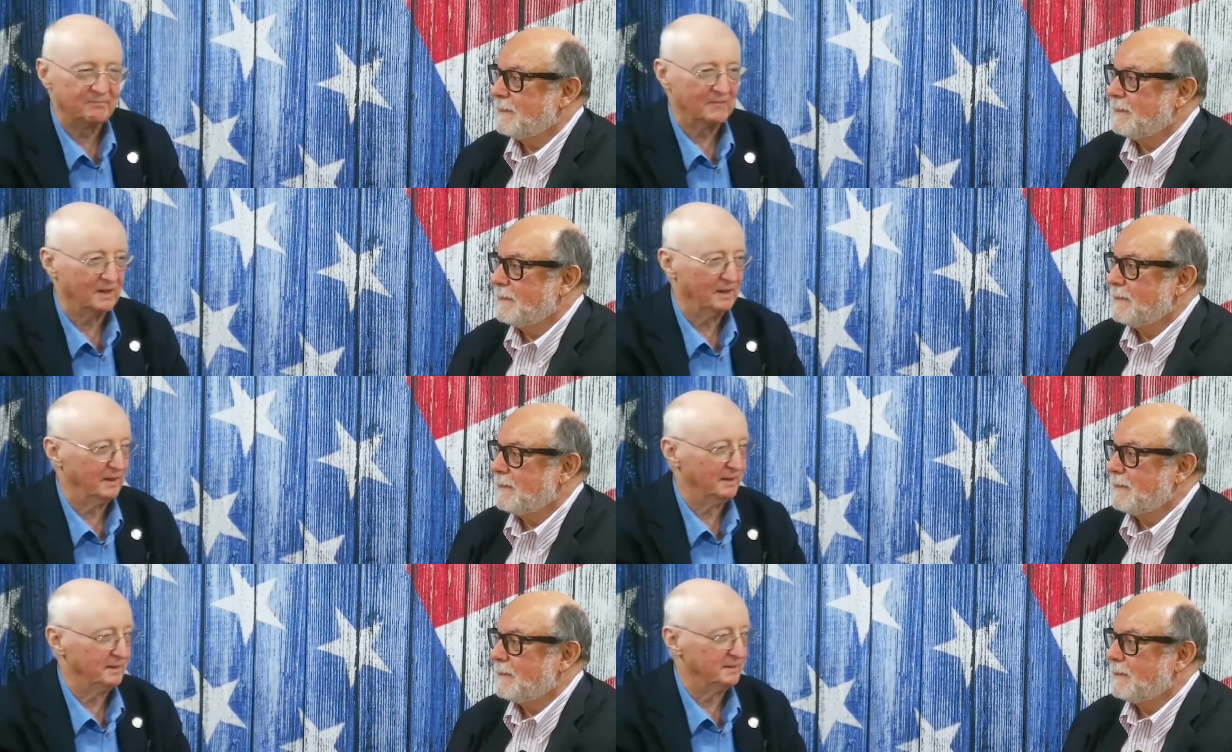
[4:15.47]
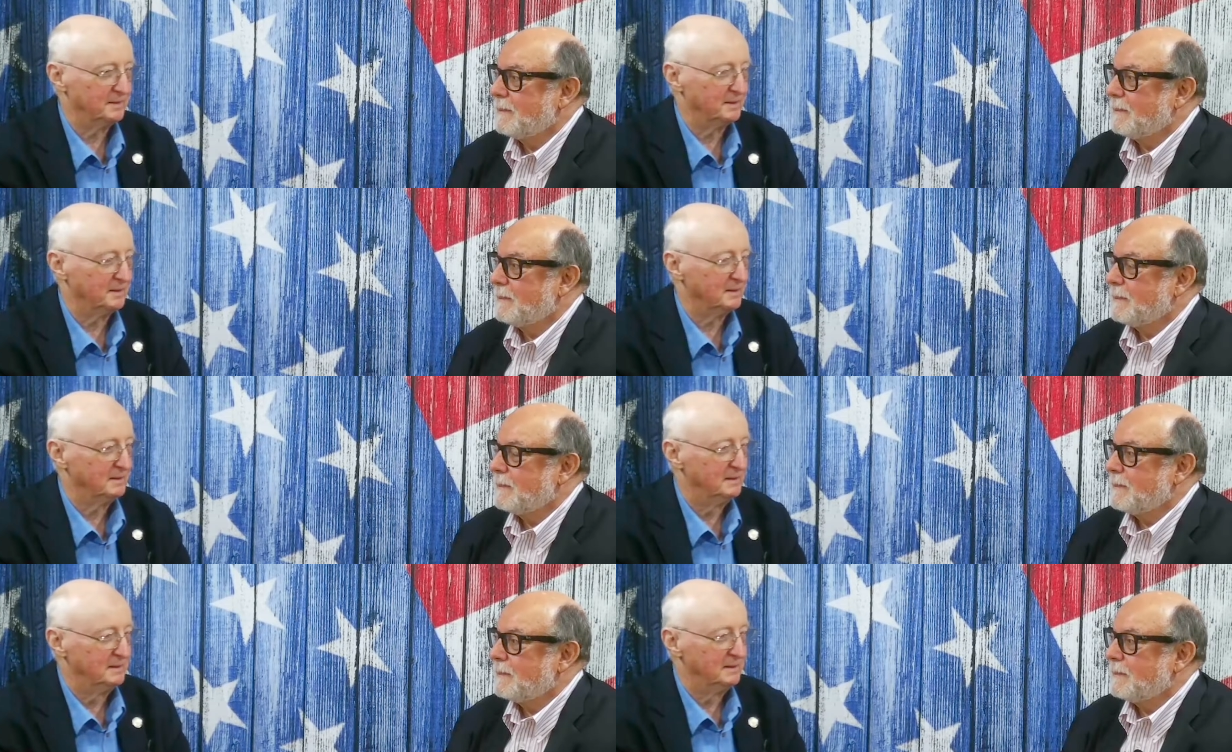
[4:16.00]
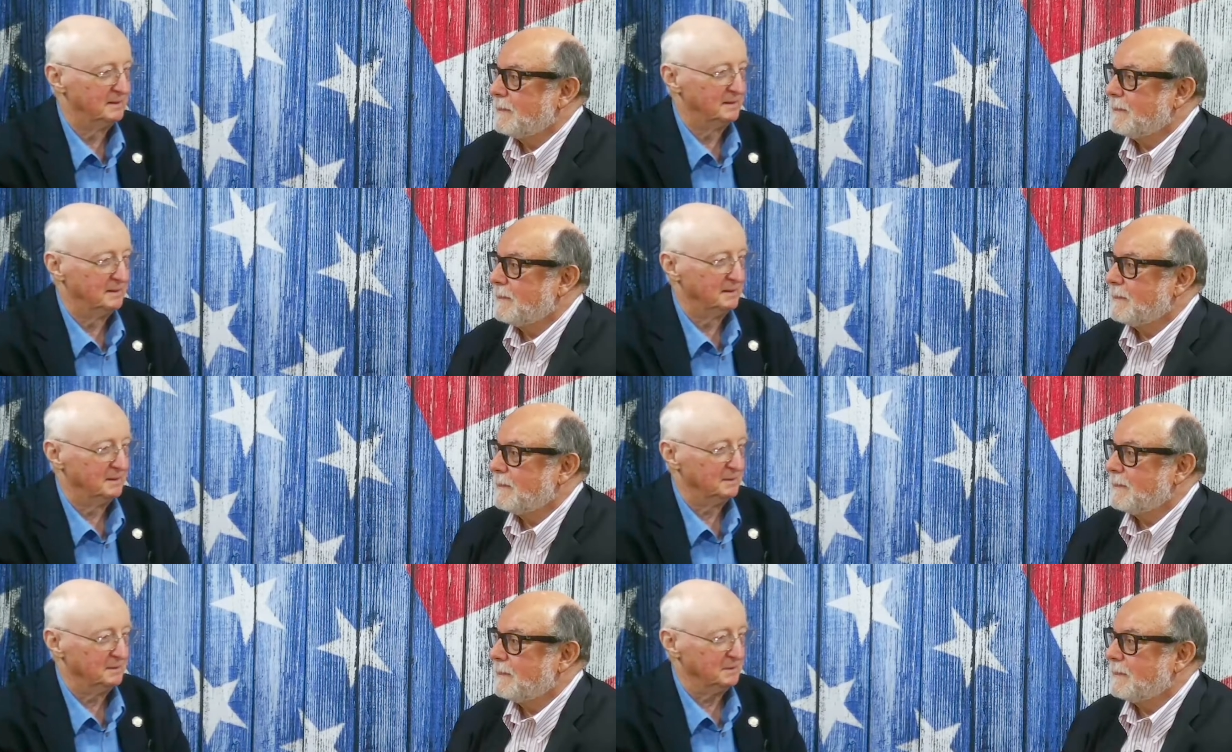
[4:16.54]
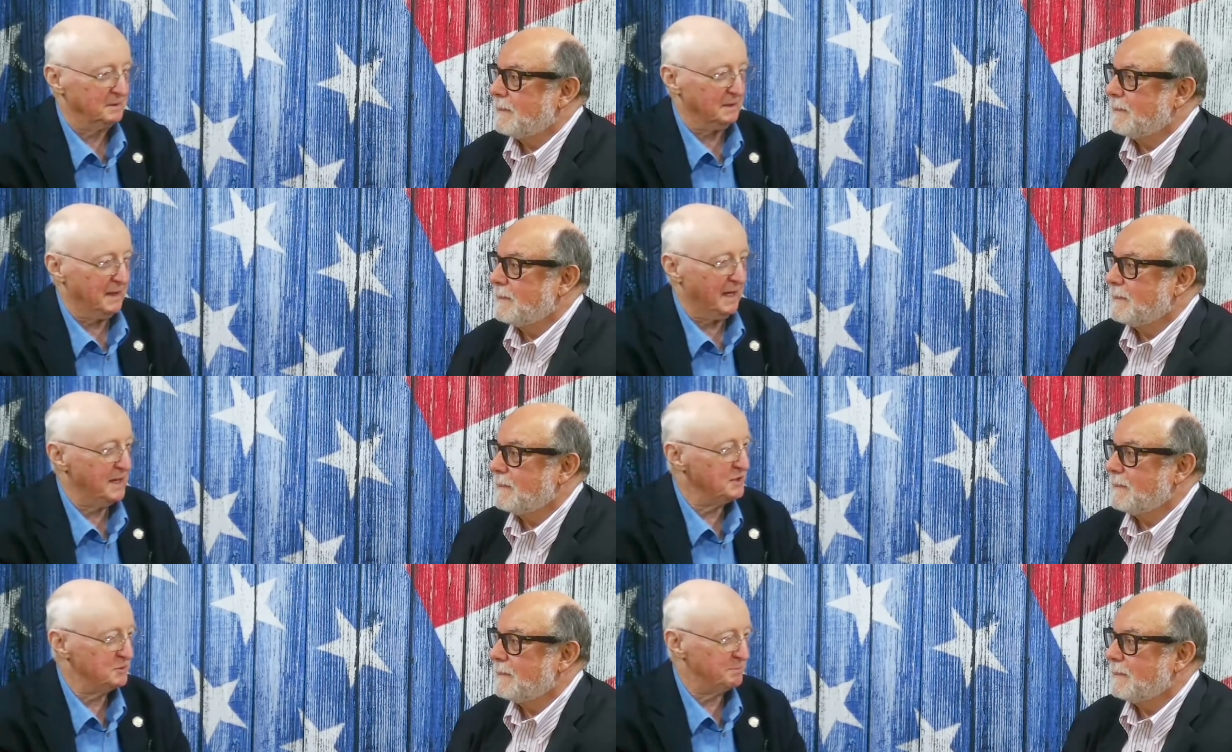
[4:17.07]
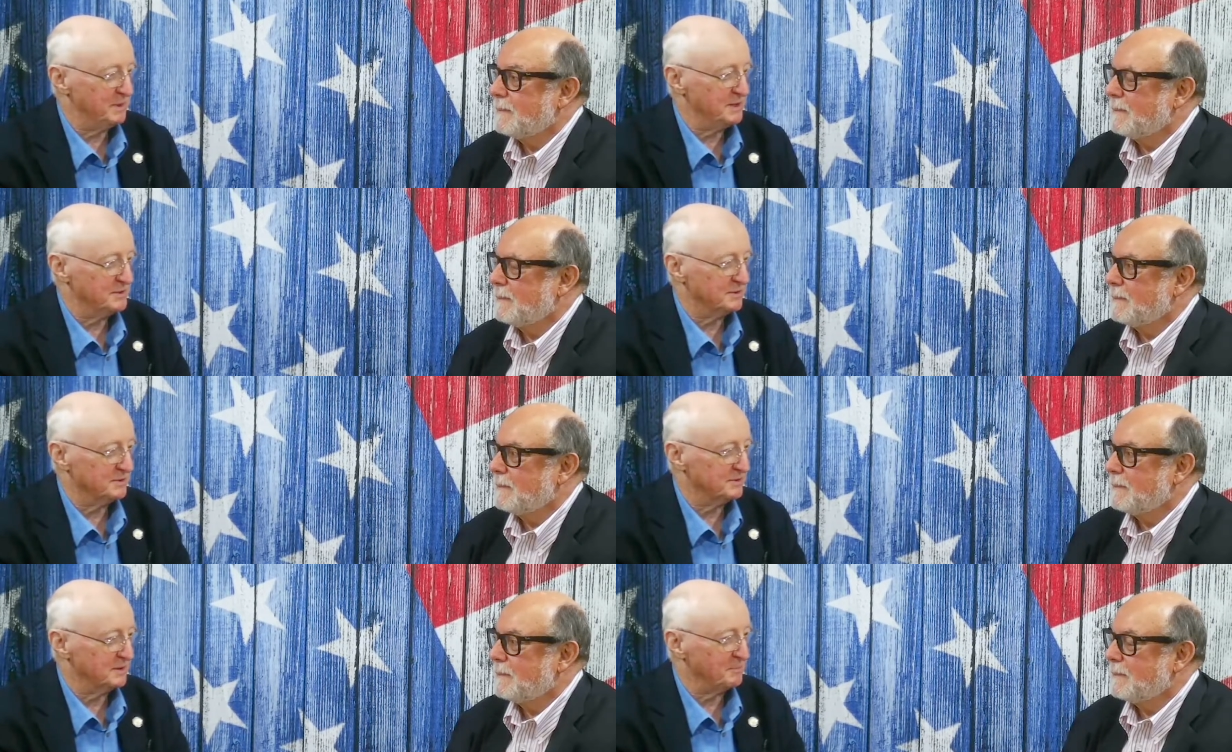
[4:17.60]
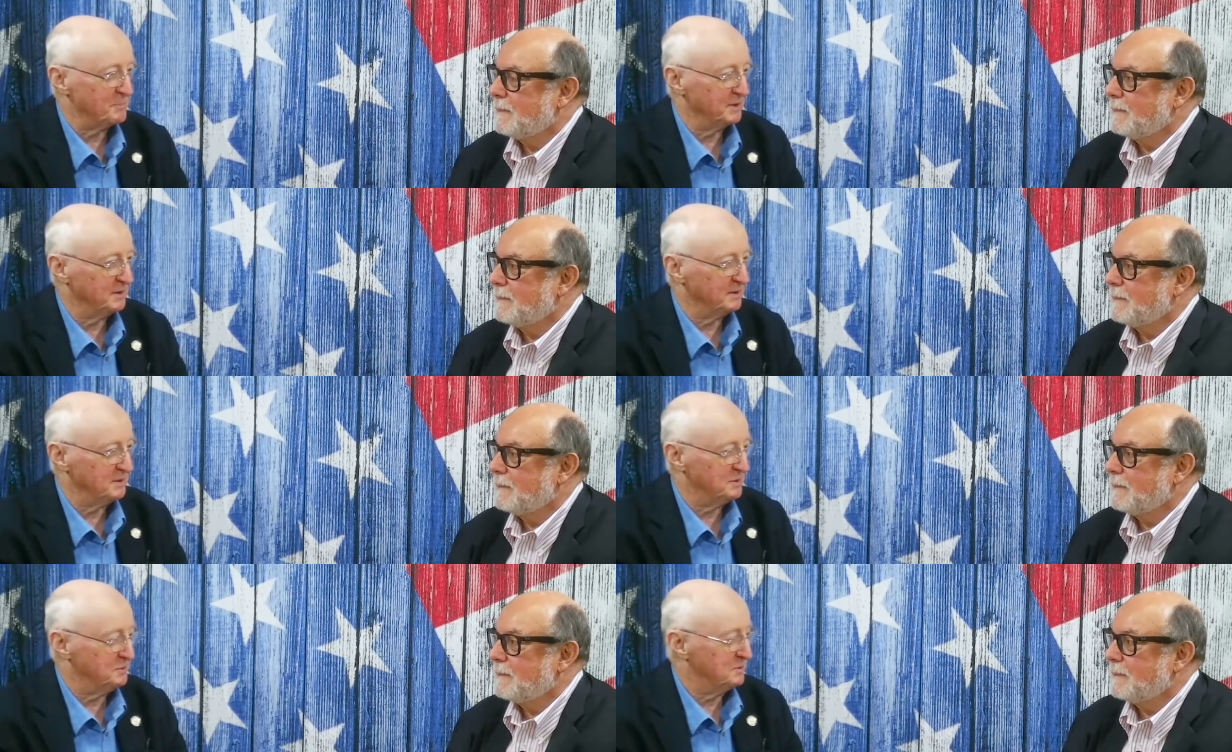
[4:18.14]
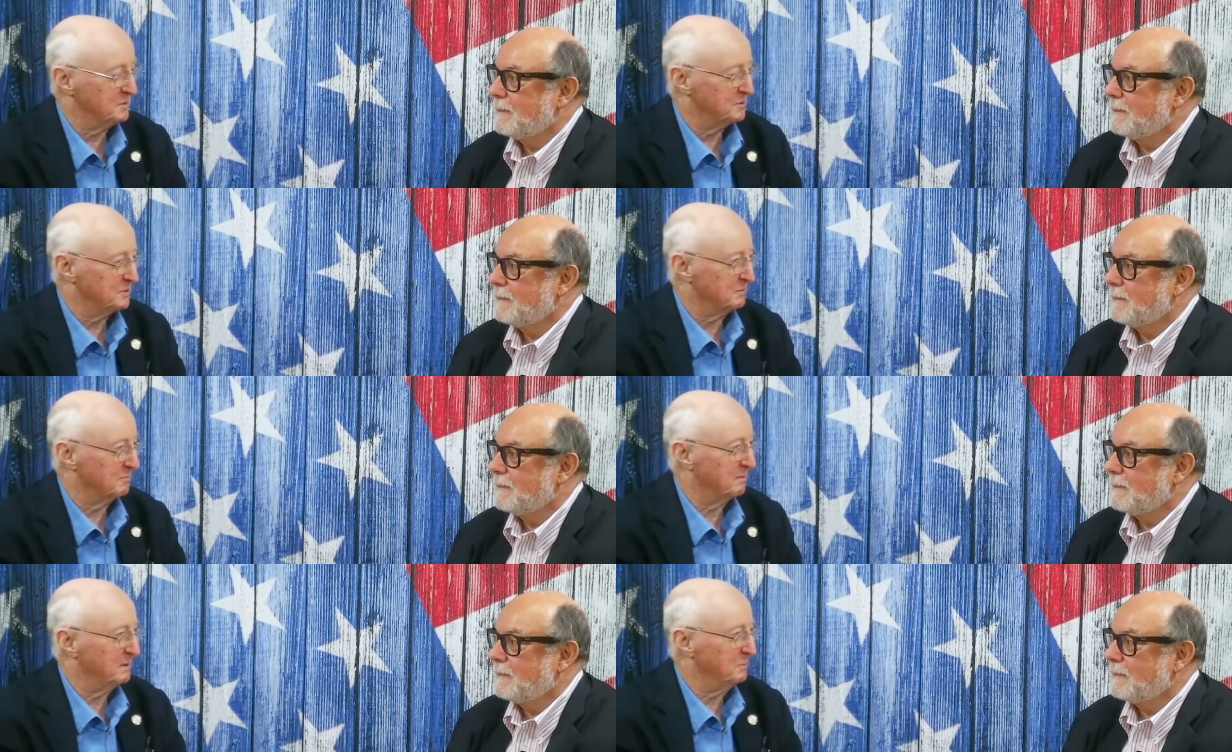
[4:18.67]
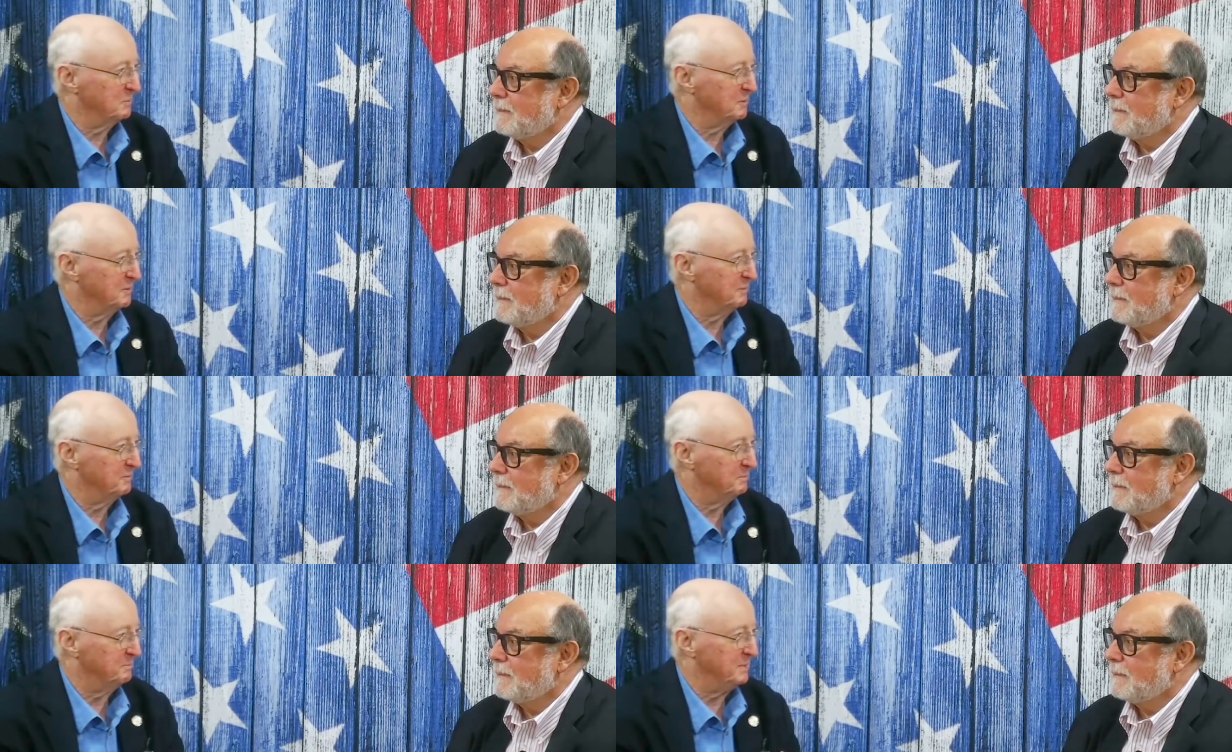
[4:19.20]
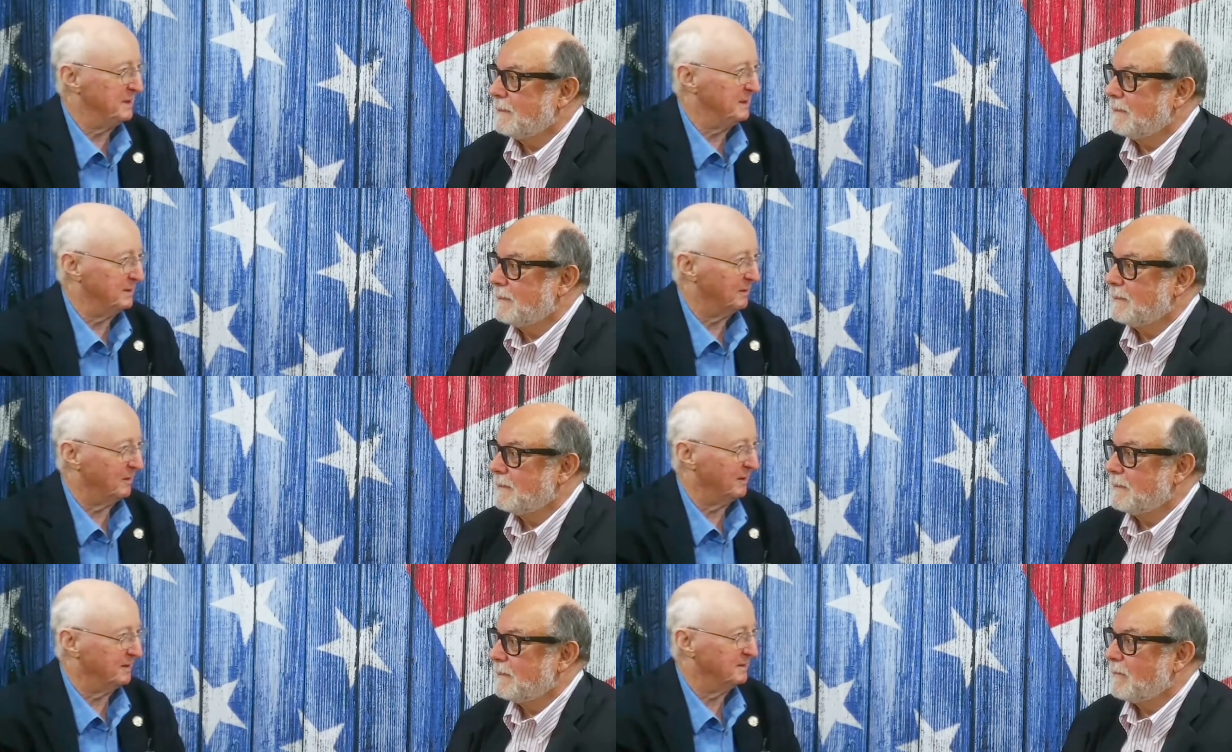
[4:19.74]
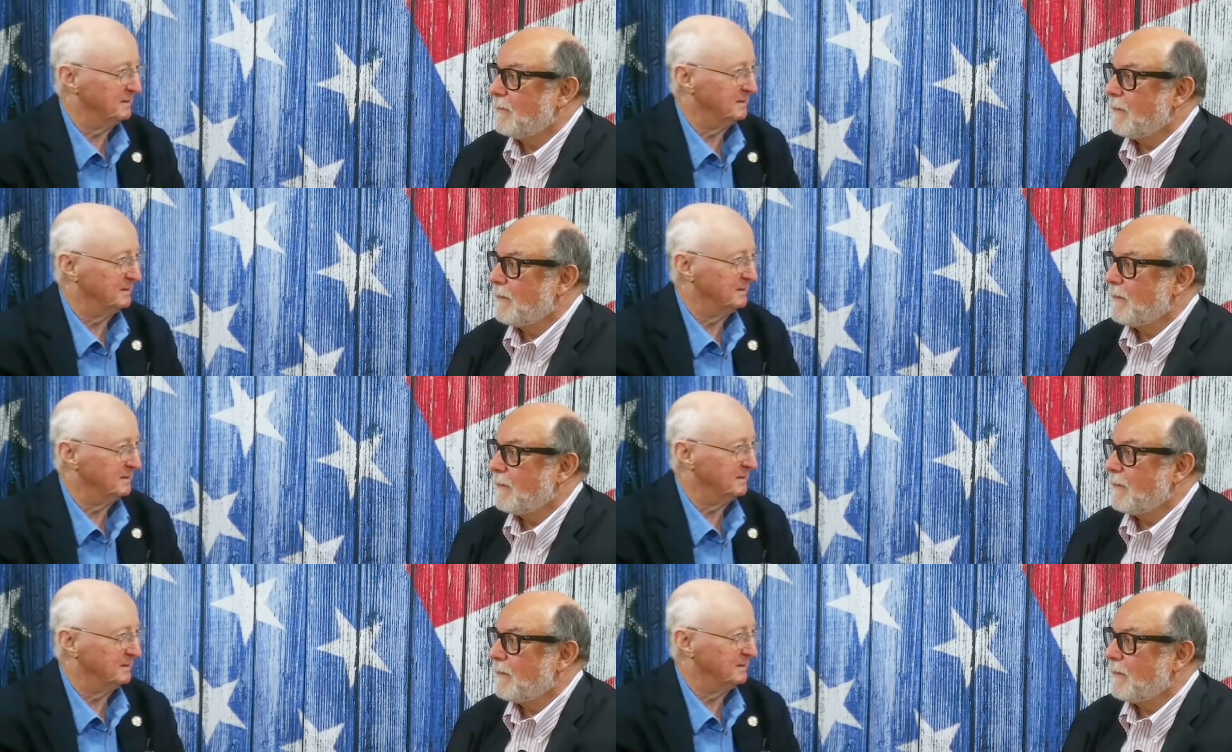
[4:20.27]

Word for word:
Speaker 1: And uh, hate speech is something that you disagree with me on.